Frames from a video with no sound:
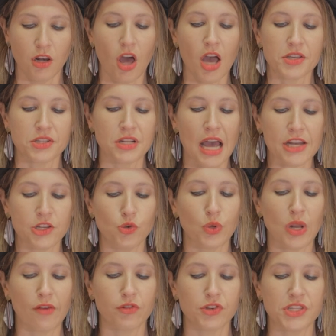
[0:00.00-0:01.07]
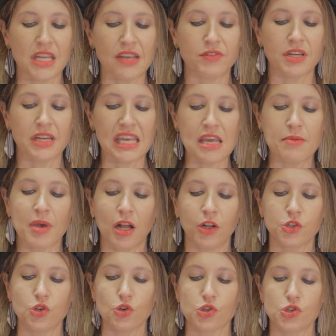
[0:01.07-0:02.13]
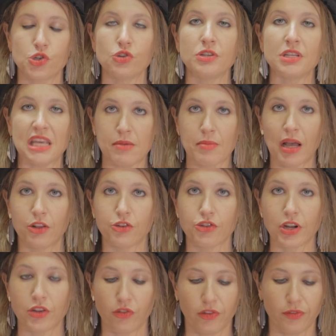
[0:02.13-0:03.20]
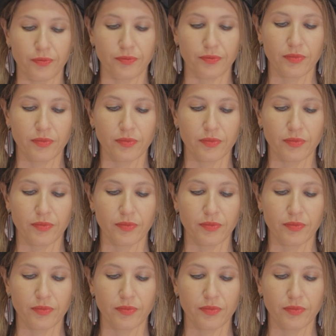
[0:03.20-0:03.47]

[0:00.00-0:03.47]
Last night, you would have received an email to your student email address.